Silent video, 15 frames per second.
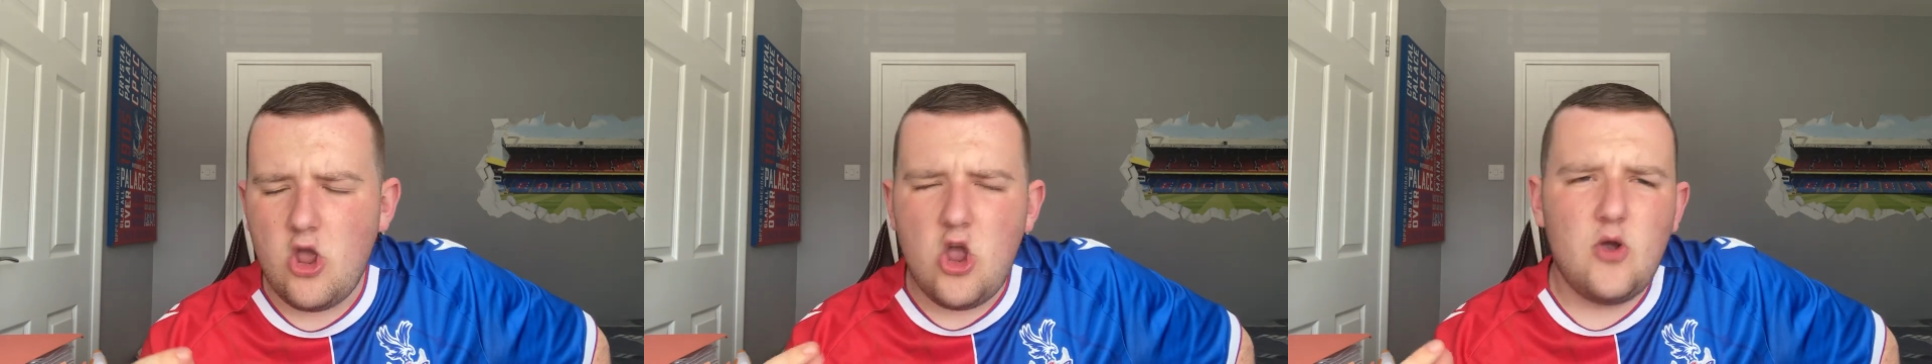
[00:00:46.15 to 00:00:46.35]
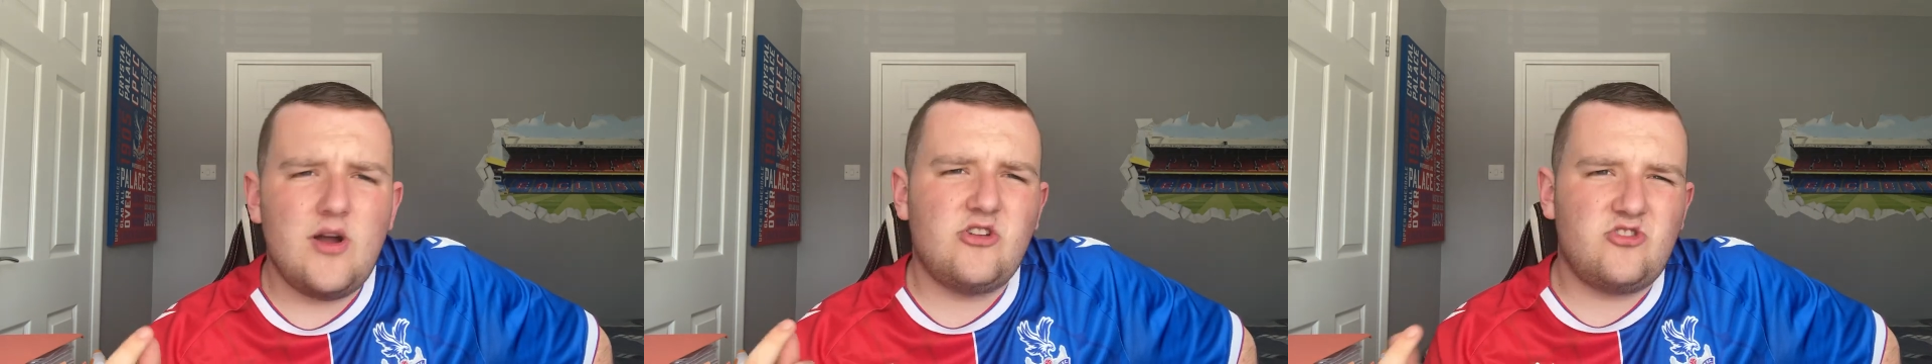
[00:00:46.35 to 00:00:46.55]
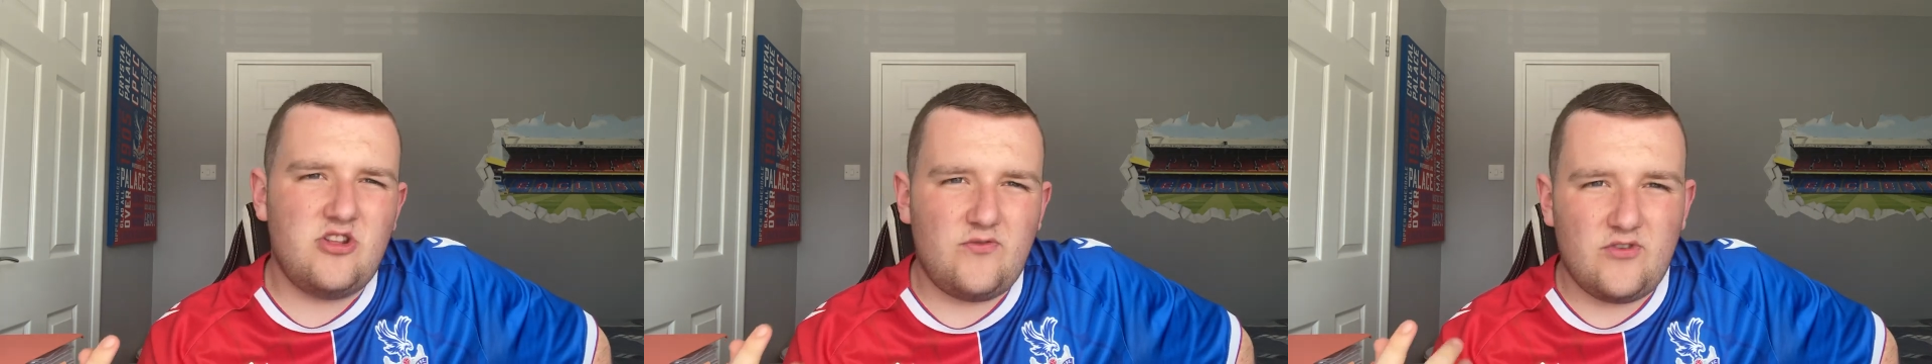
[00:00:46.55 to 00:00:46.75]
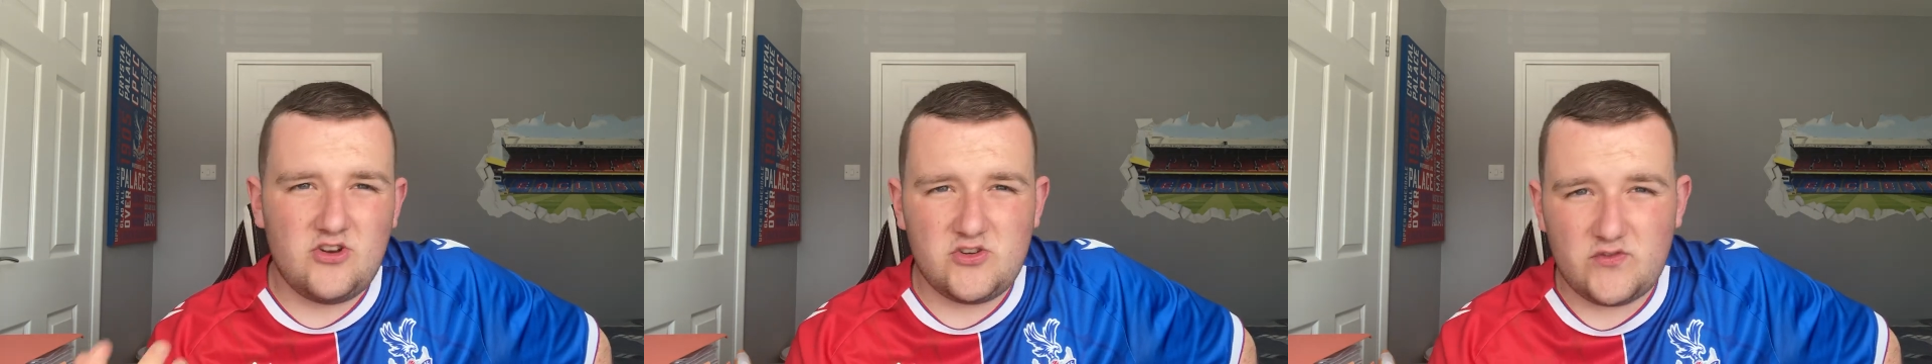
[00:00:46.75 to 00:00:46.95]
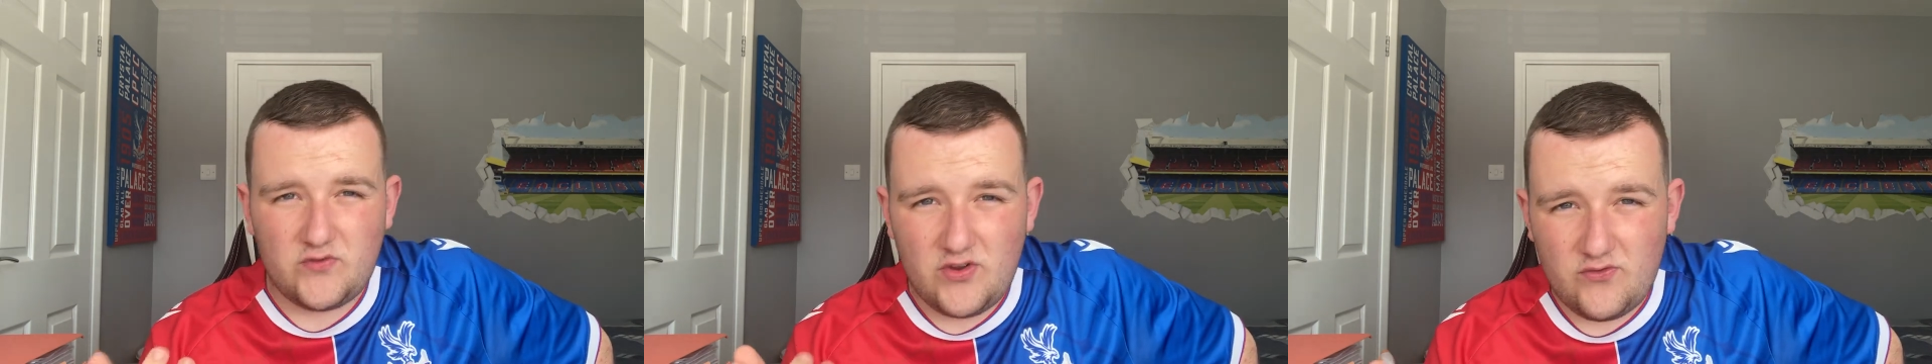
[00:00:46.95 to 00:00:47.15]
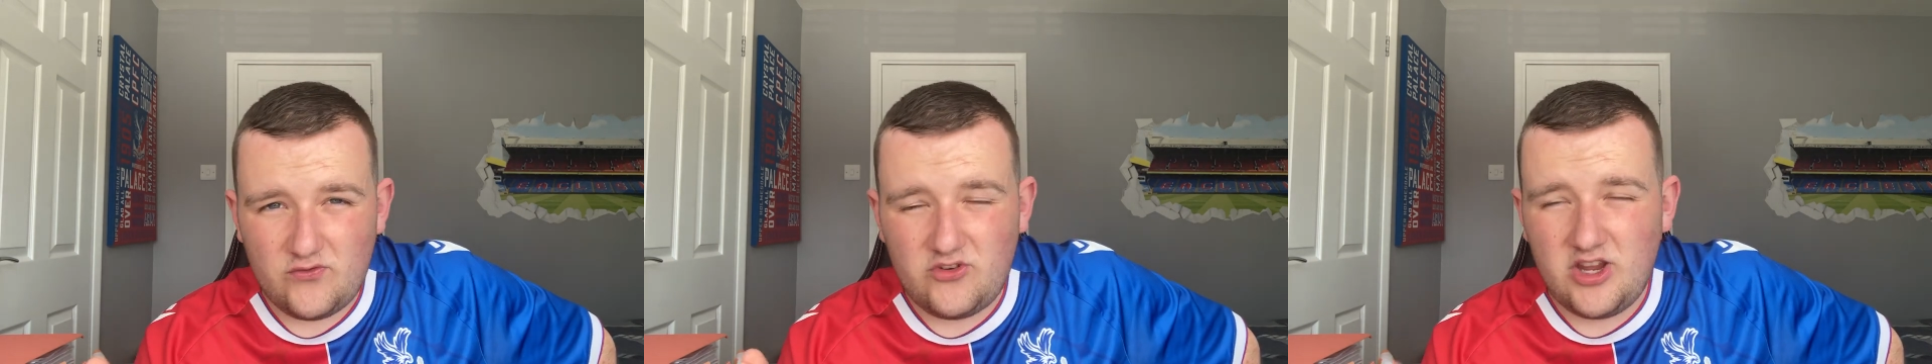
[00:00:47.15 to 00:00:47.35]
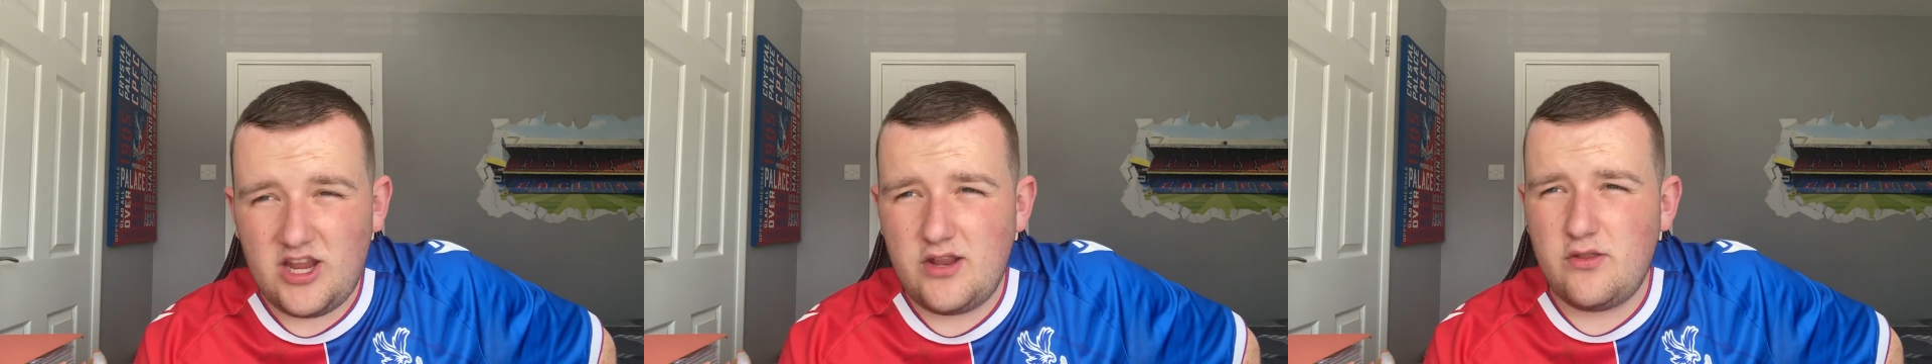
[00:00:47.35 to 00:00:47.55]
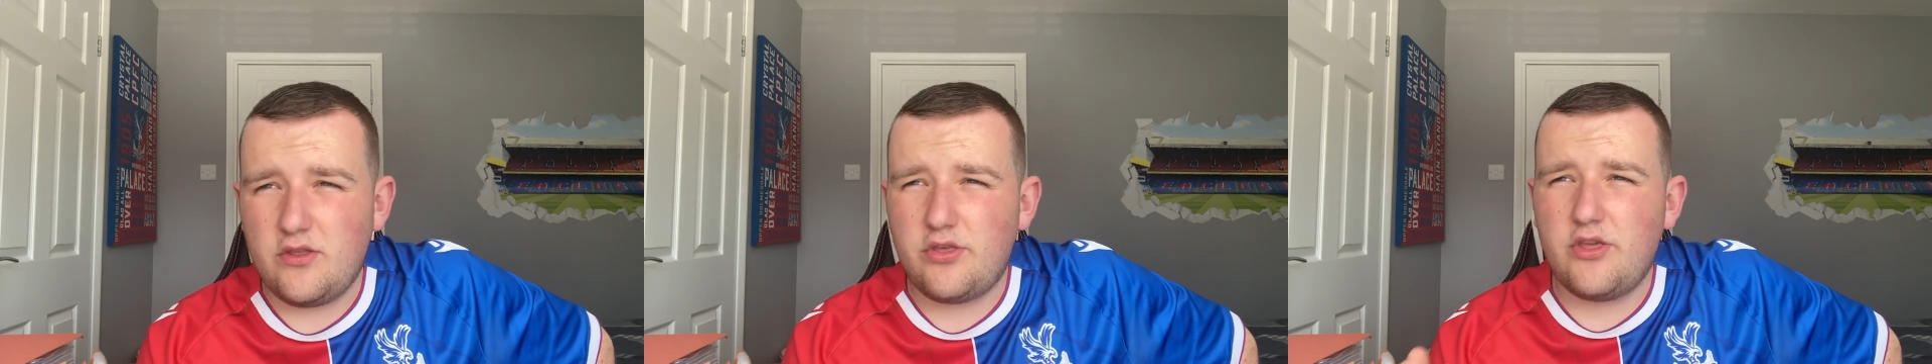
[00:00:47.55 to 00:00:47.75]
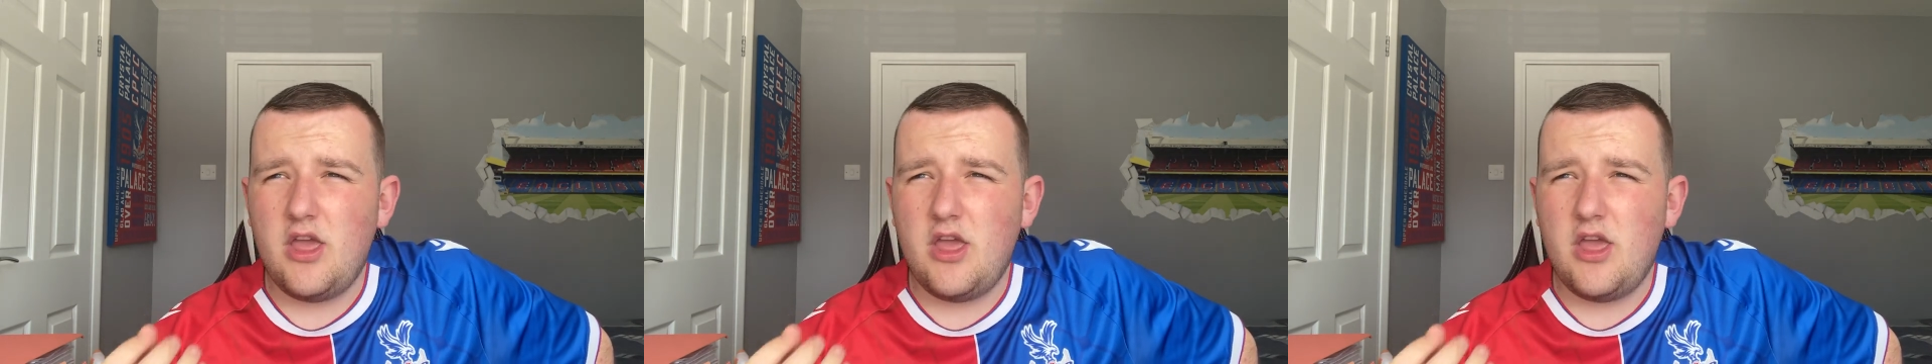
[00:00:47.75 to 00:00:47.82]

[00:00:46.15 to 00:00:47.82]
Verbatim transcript: who actually finished 15th